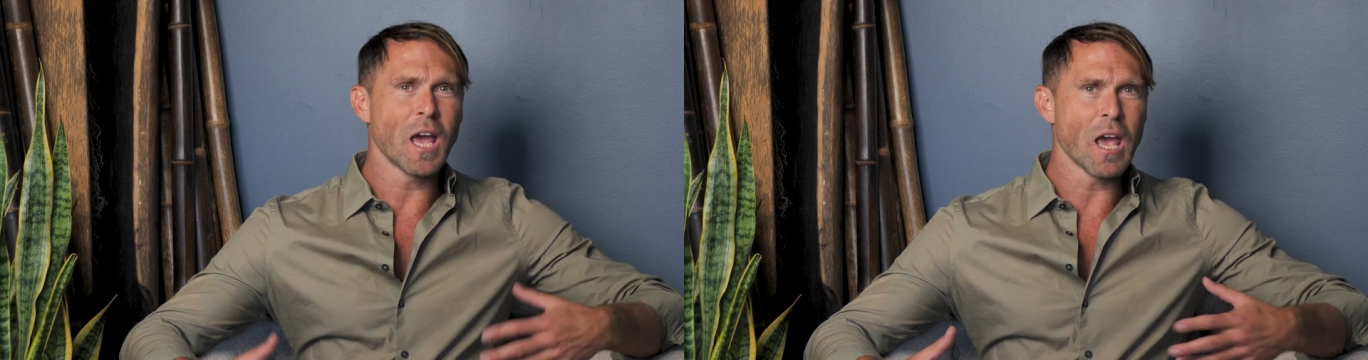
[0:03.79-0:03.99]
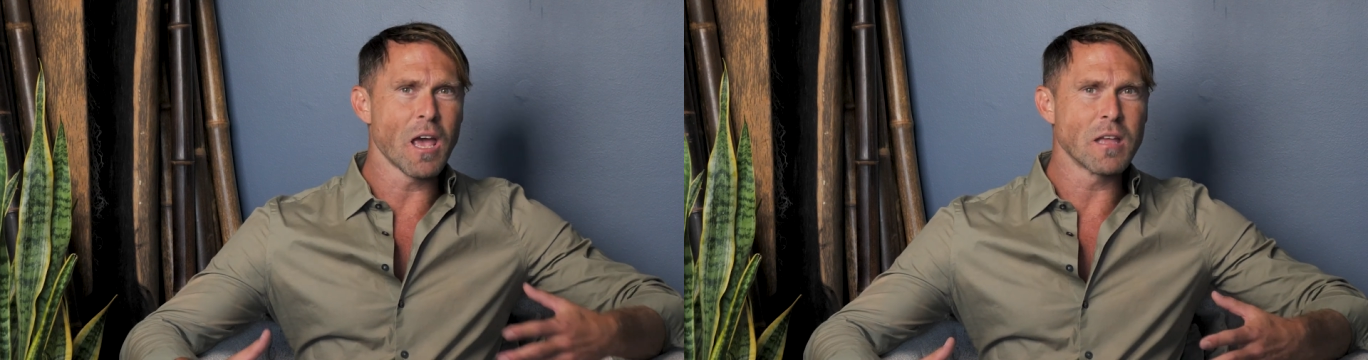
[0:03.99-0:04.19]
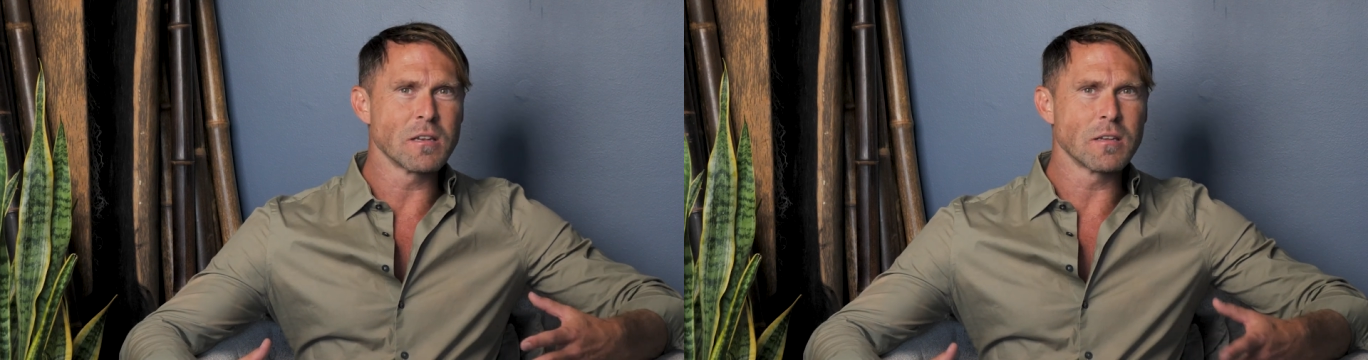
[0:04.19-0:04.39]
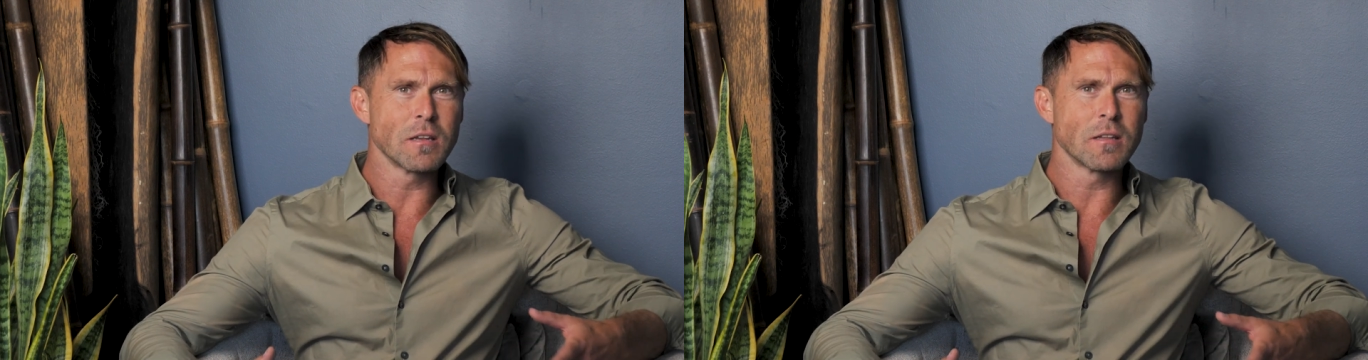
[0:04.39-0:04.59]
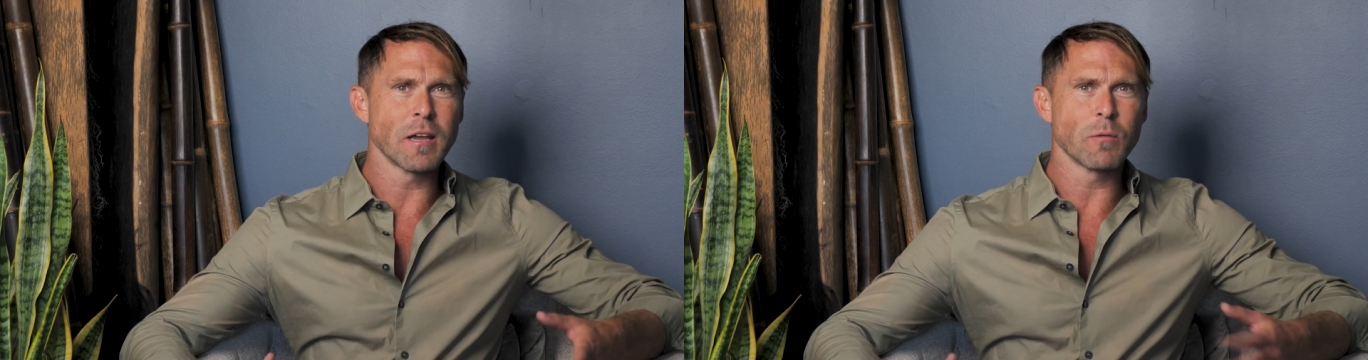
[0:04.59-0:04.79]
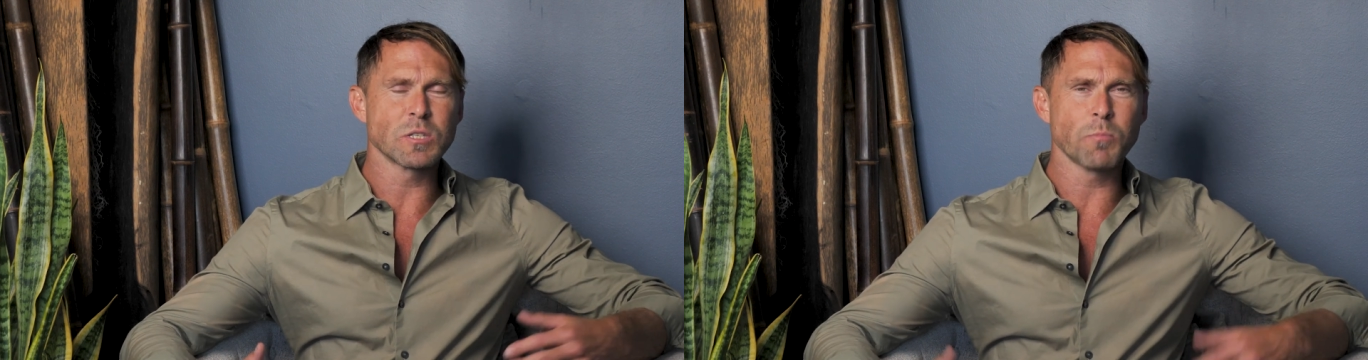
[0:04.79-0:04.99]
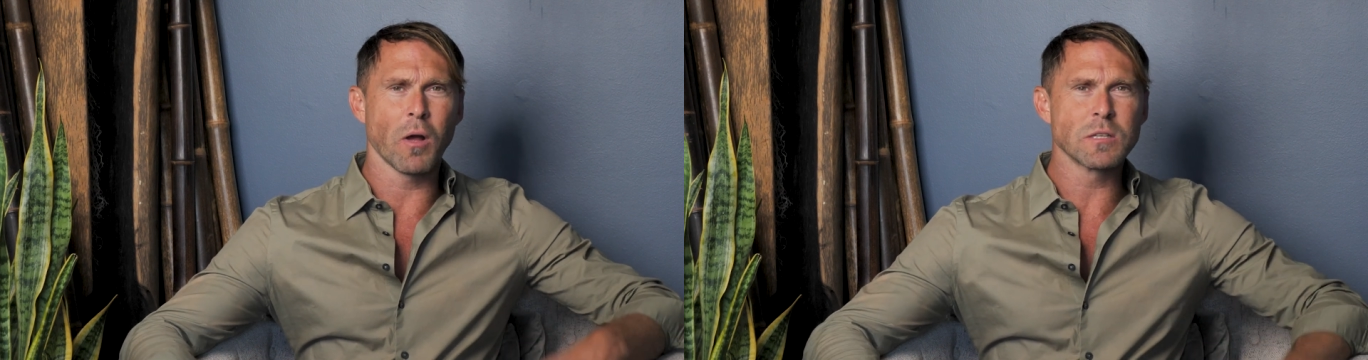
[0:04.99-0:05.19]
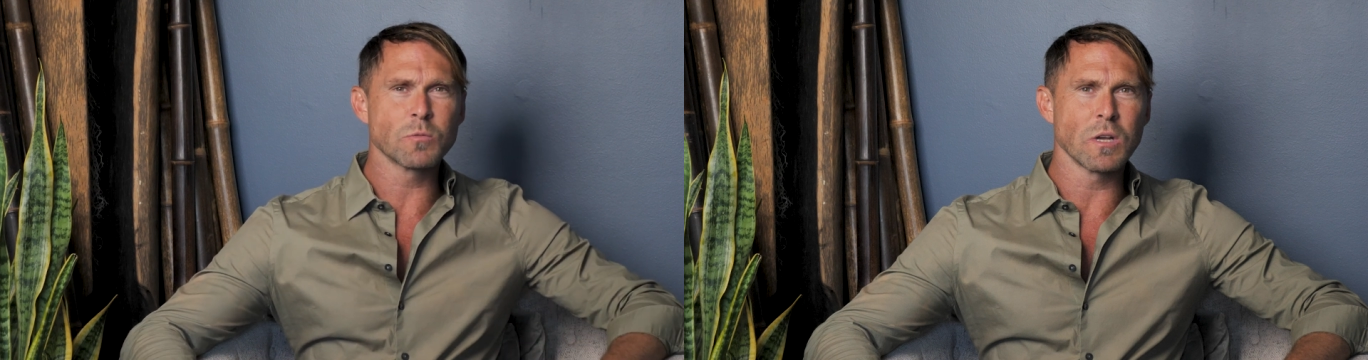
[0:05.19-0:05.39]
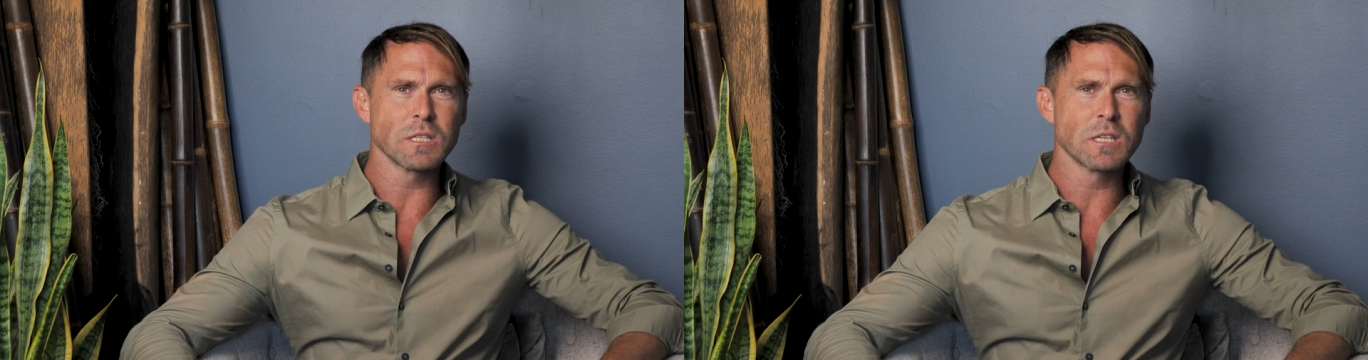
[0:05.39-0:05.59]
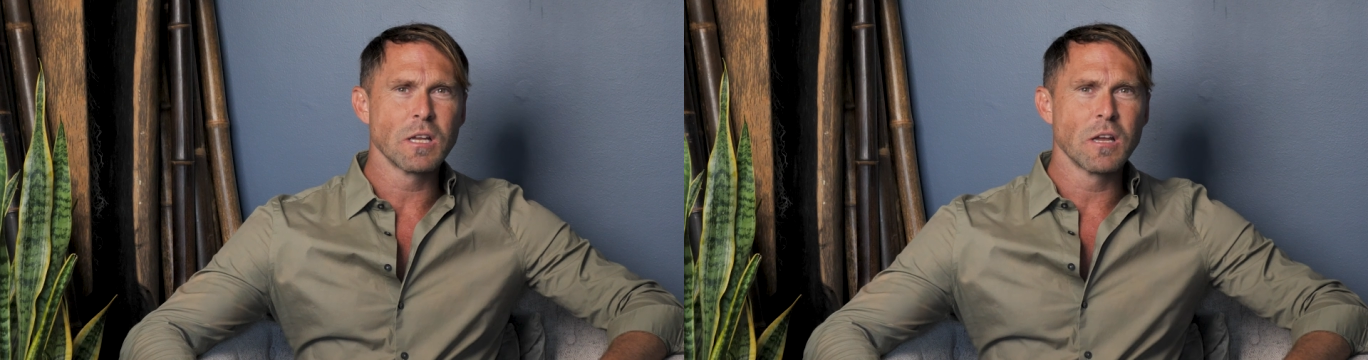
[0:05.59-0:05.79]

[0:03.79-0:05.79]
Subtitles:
and their response was,